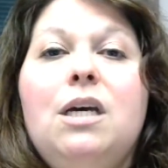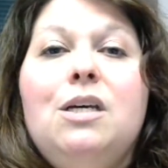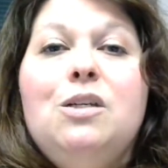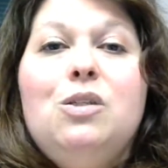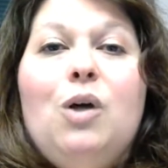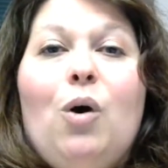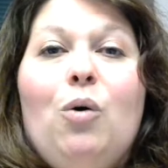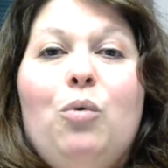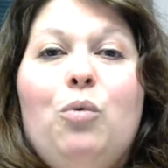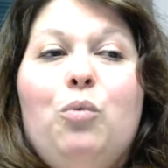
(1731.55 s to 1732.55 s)

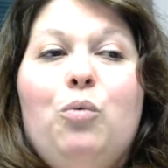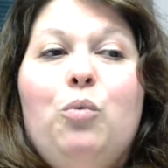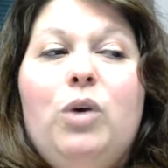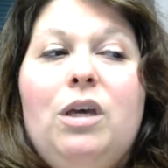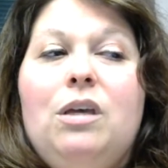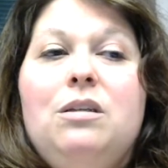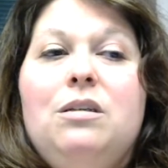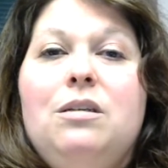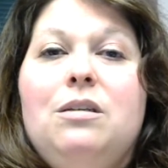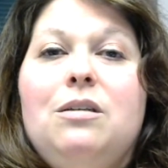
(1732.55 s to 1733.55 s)
So
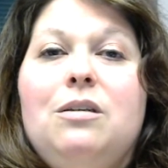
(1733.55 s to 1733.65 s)
we